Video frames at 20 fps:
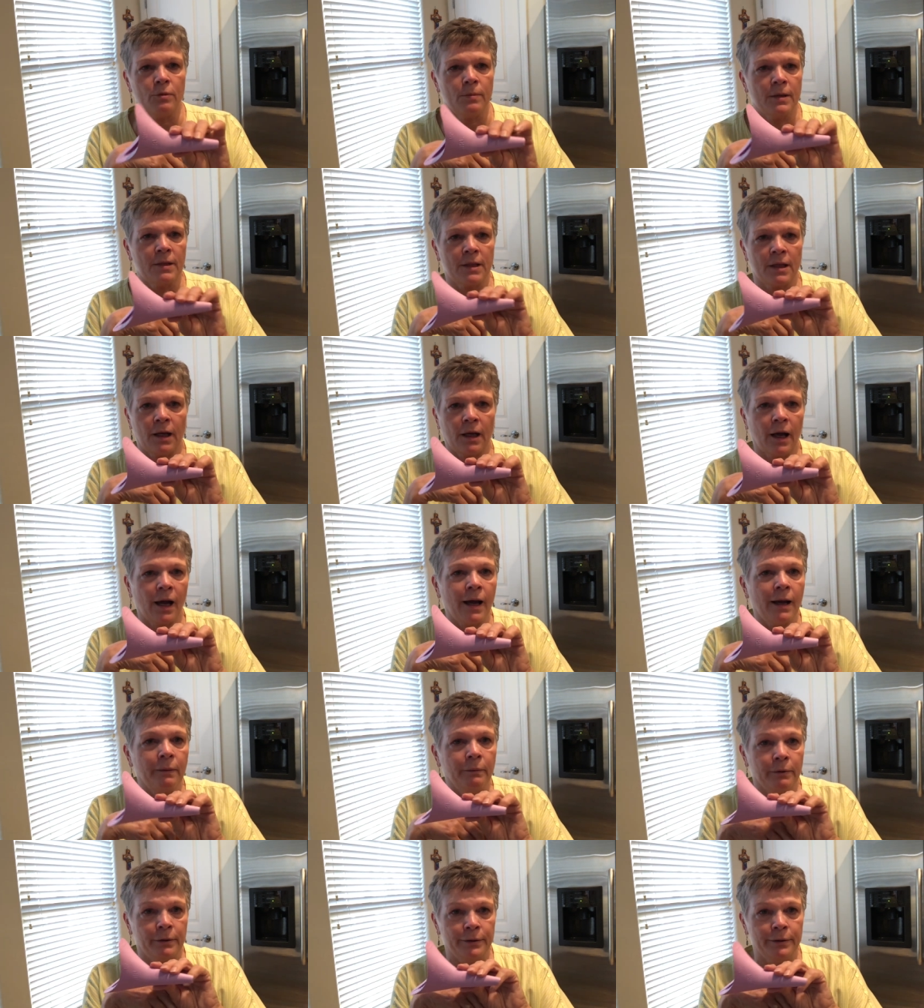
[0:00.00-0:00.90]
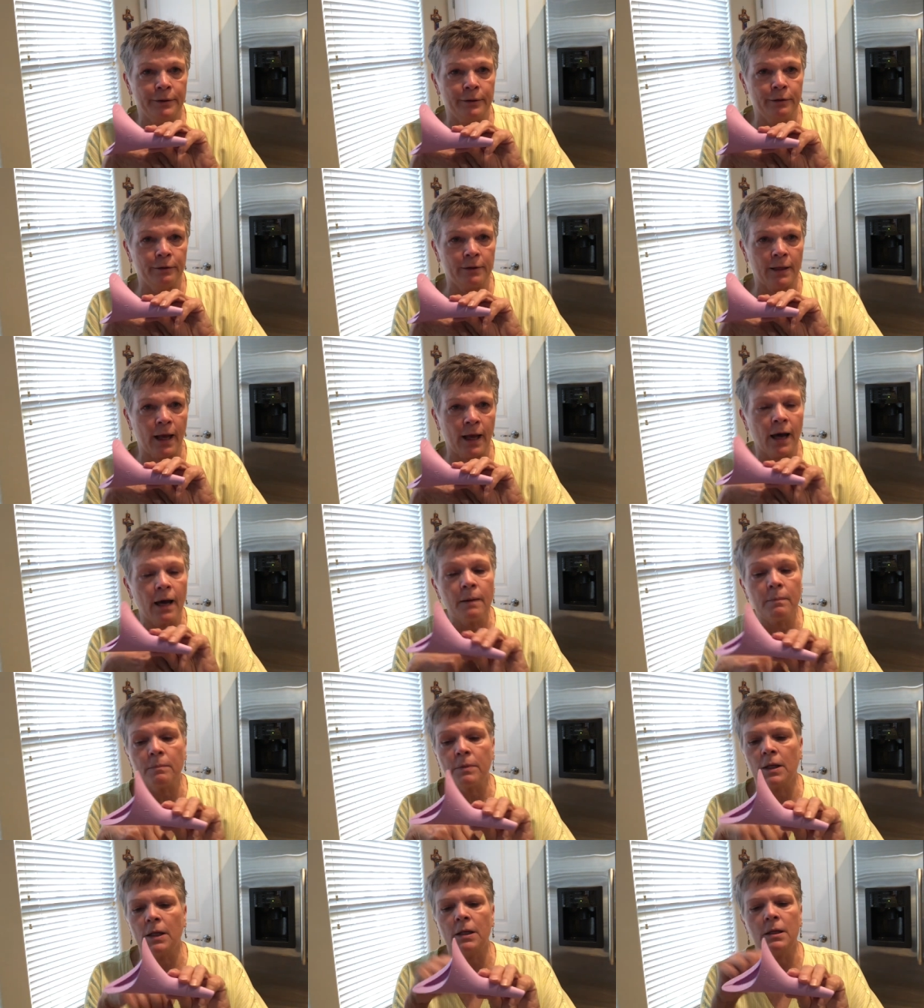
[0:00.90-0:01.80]
You may think I wouldn't do
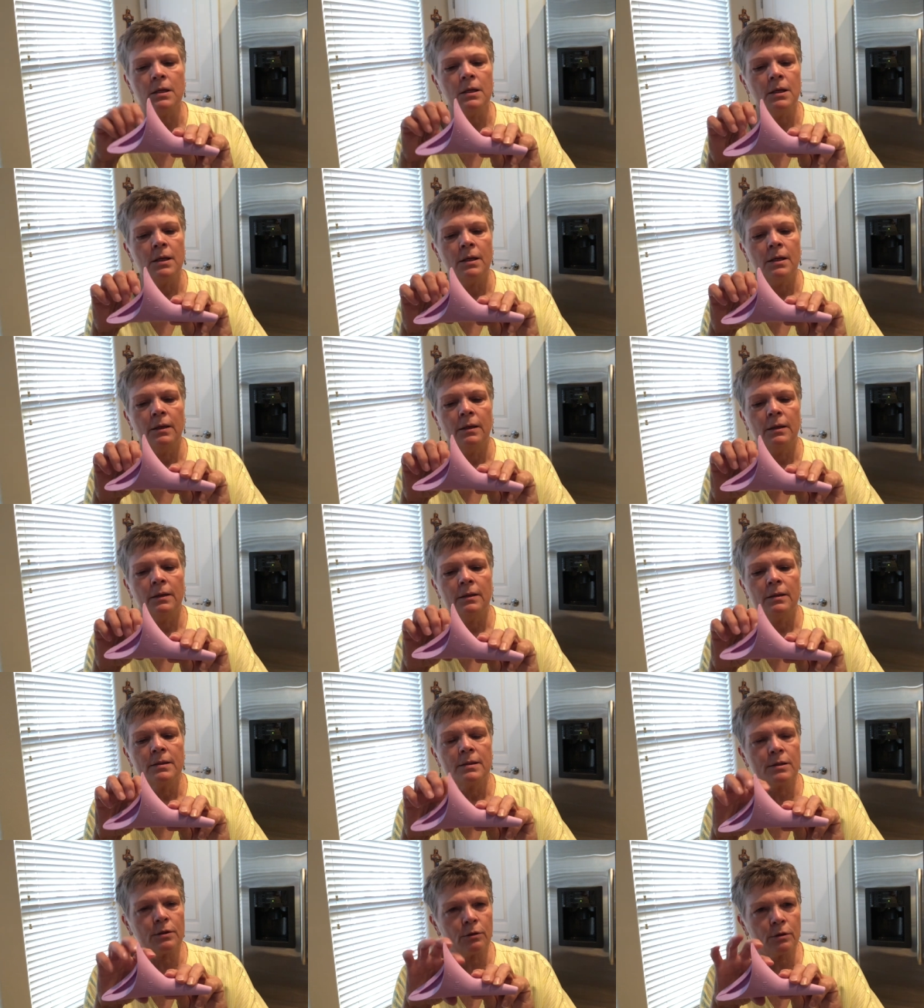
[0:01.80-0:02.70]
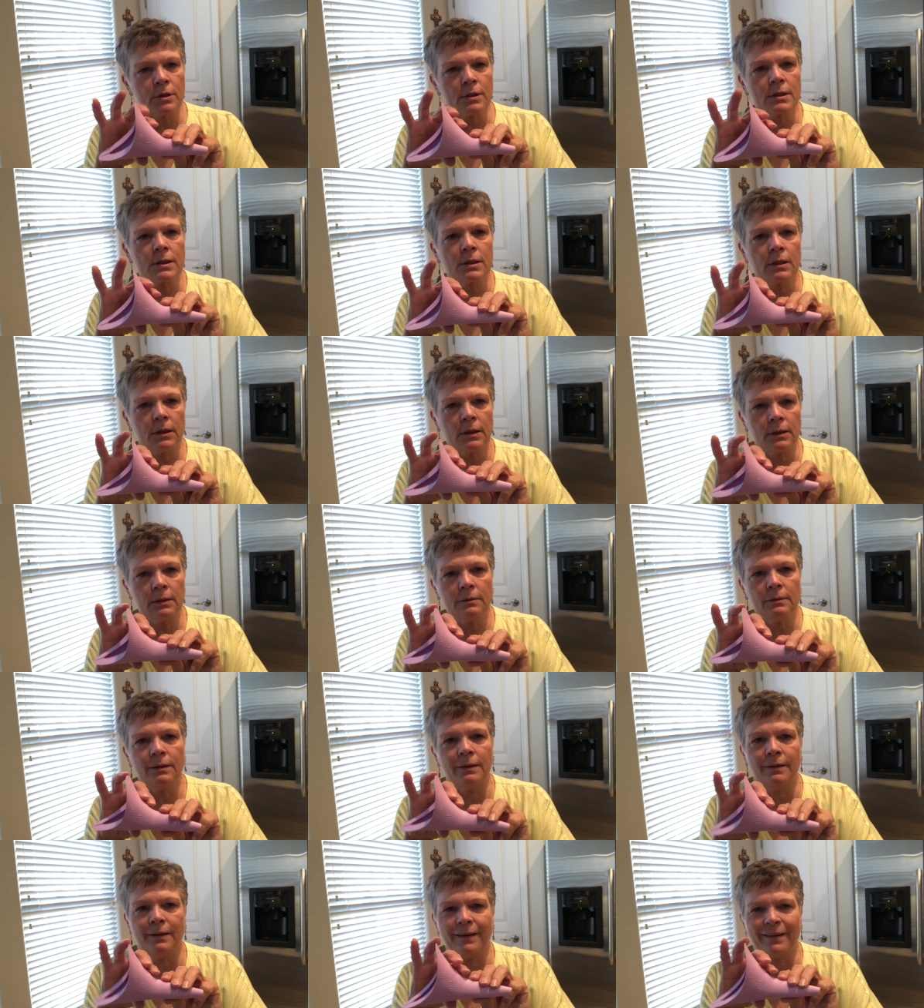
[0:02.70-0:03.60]
that, but seriously,
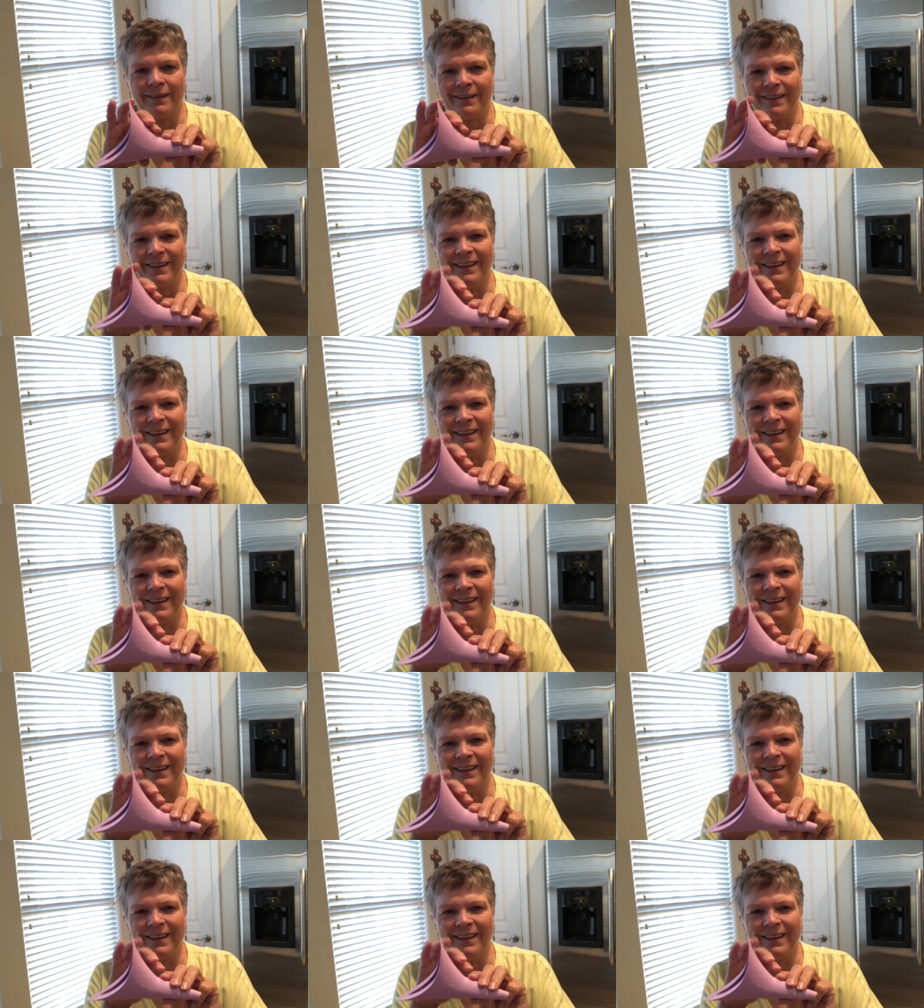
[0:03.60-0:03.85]
I